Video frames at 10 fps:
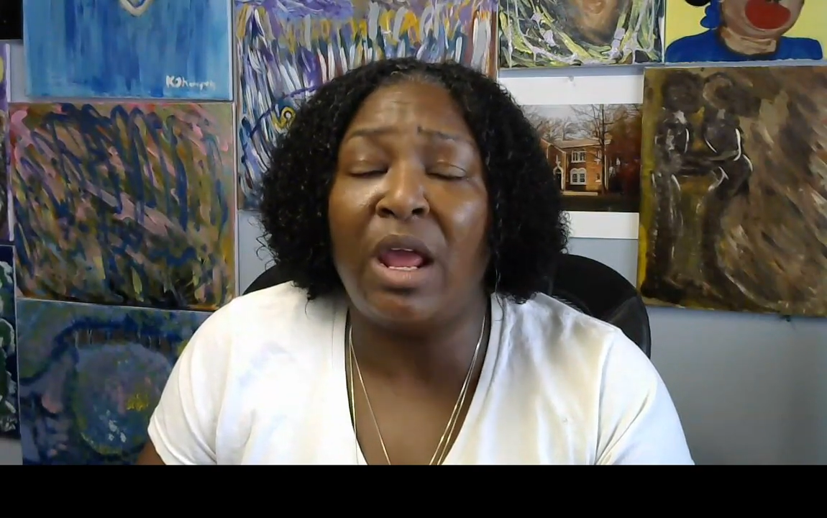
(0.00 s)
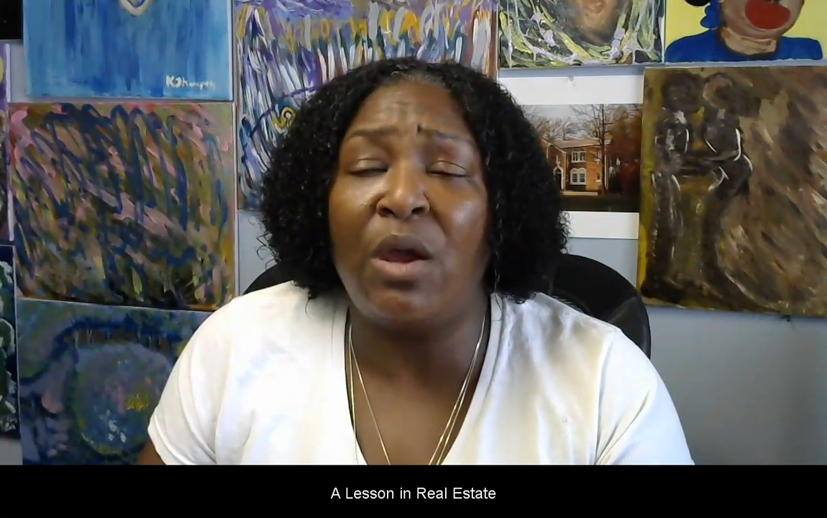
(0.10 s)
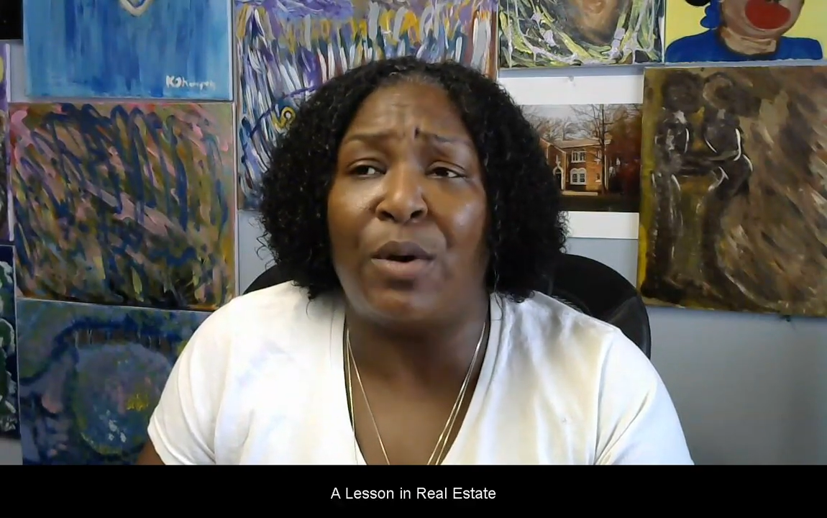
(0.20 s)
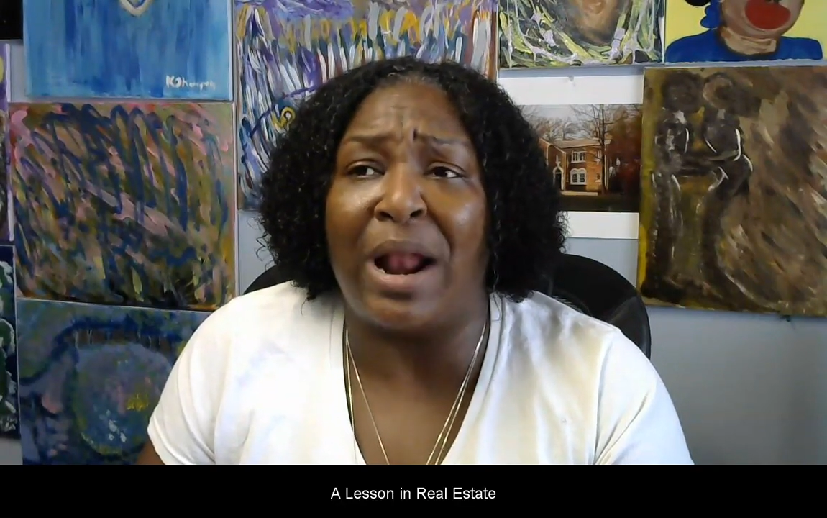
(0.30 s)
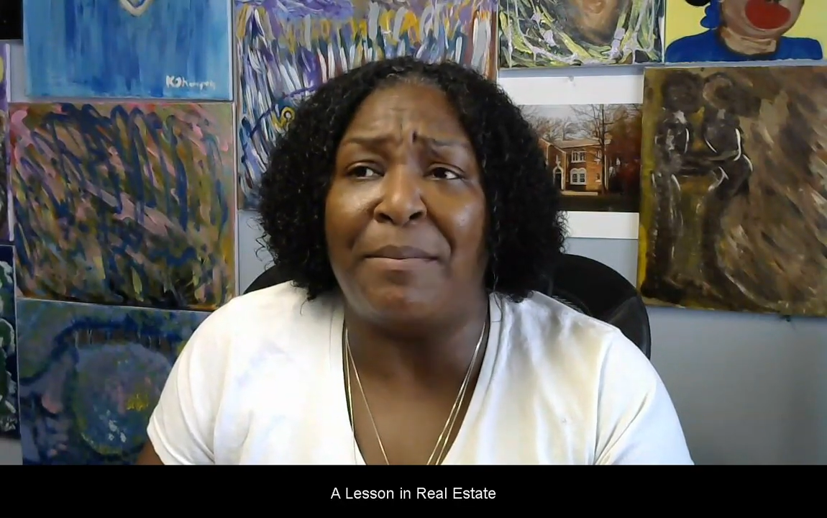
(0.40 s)

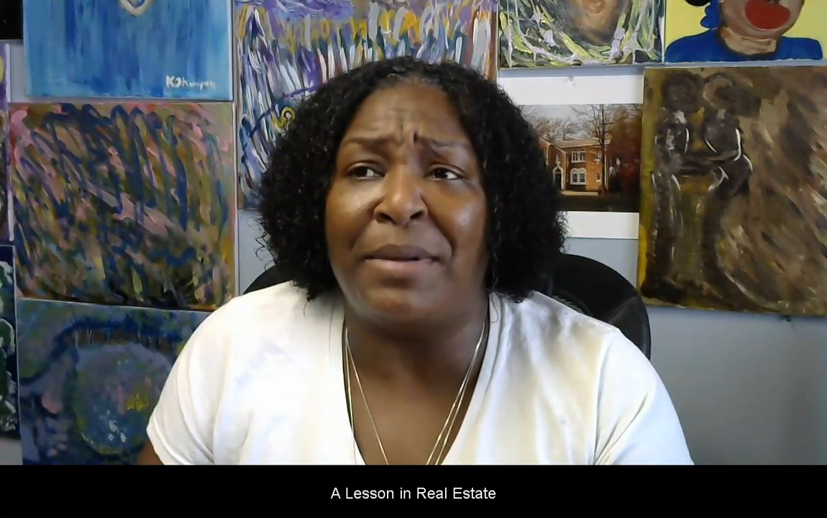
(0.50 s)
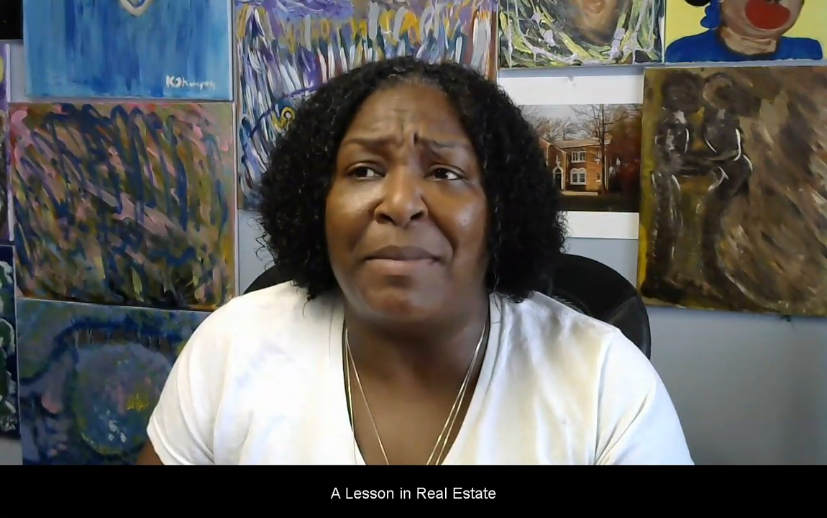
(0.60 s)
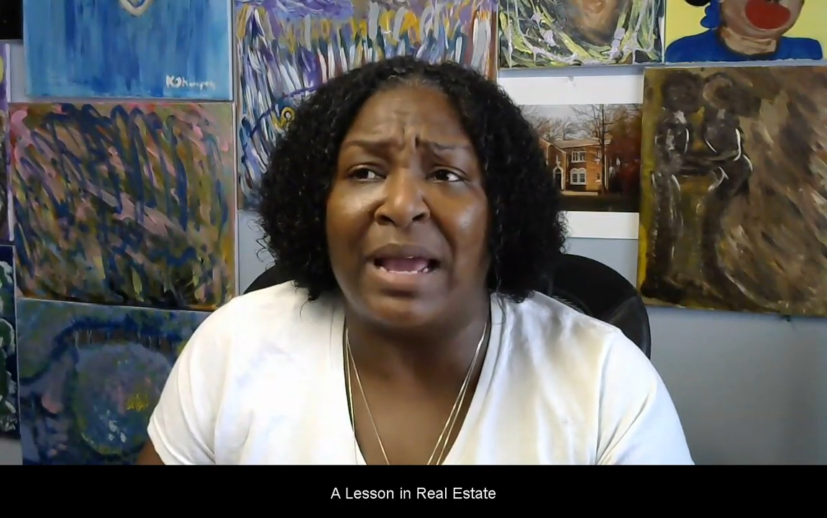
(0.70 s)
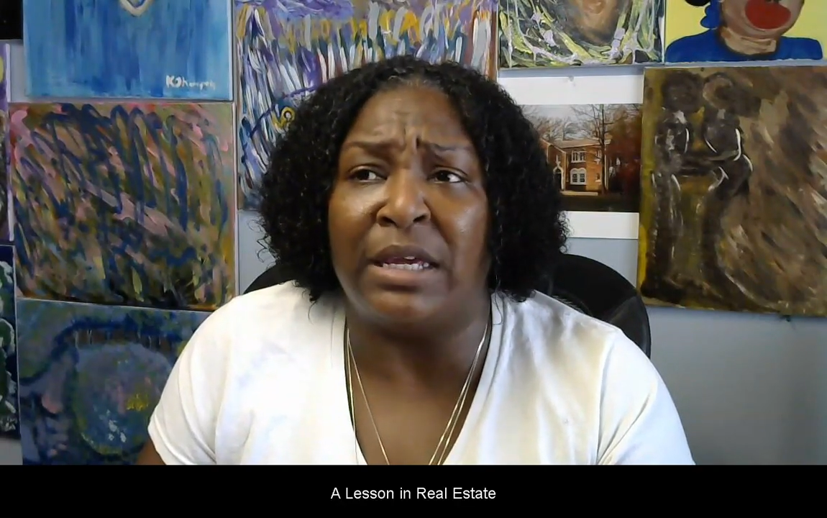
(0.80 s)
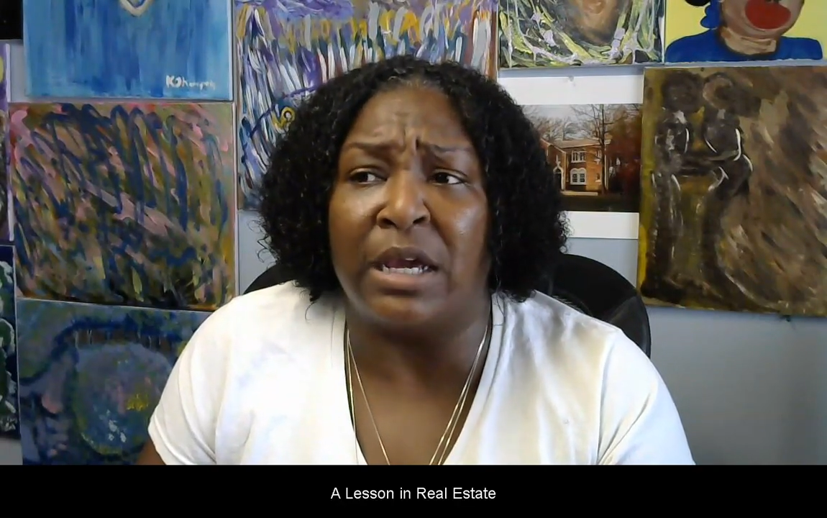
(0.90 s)
And what I mean
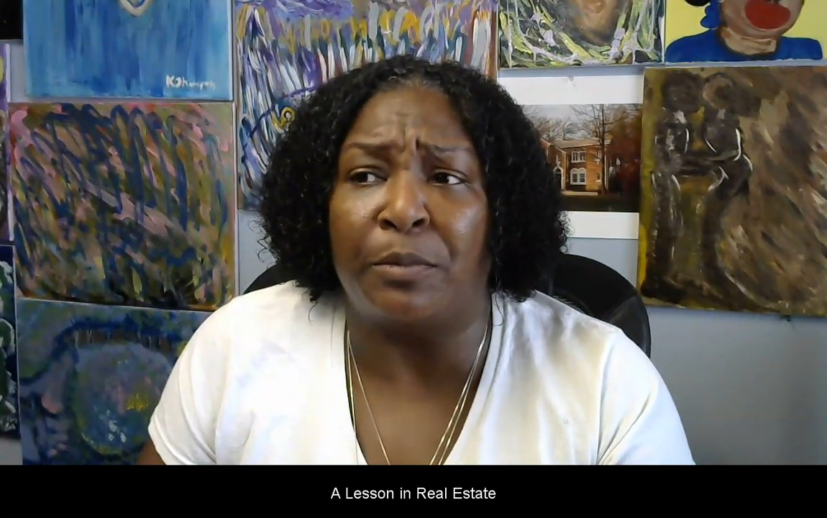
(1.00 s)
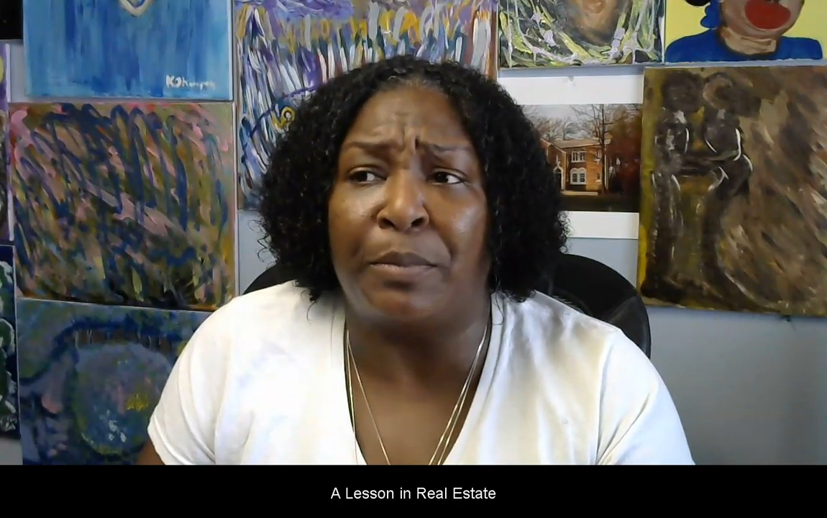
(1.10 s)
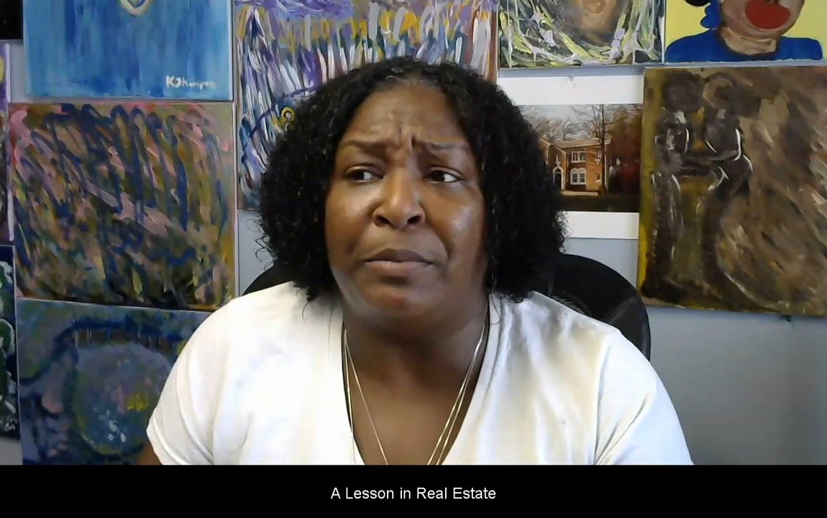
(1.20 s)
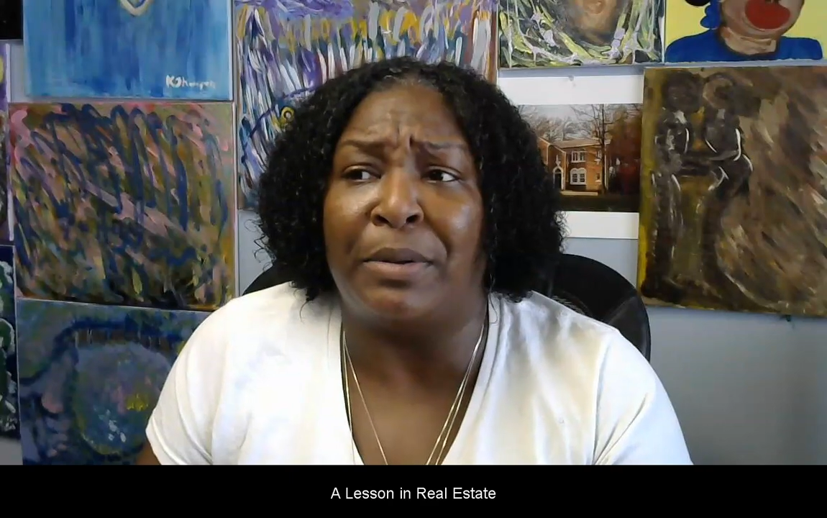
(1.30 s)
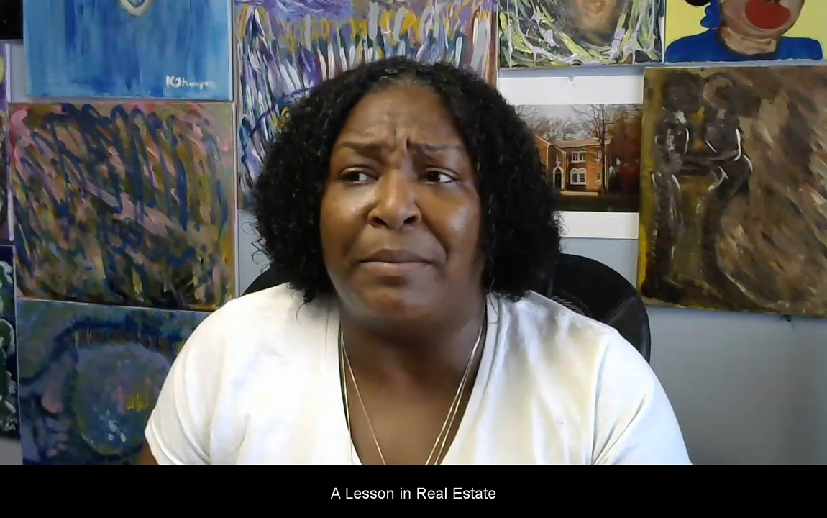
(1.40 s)
by young people,